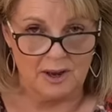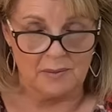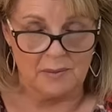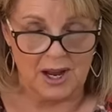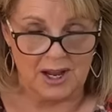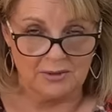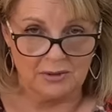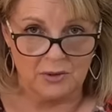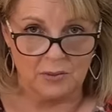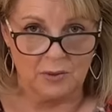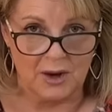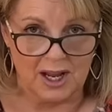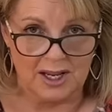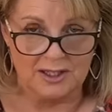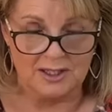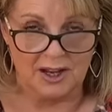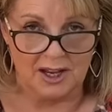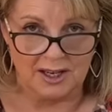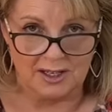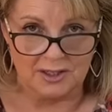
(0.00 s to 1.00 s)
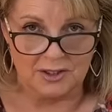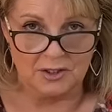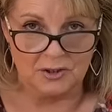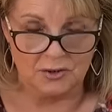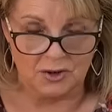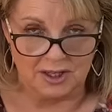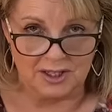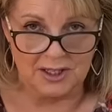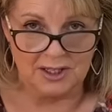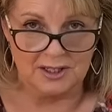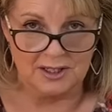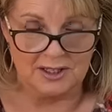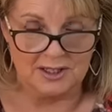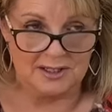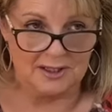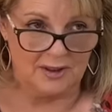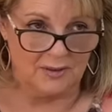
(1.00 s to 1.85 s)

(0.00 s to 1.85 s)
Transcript: about the way Diana's treating this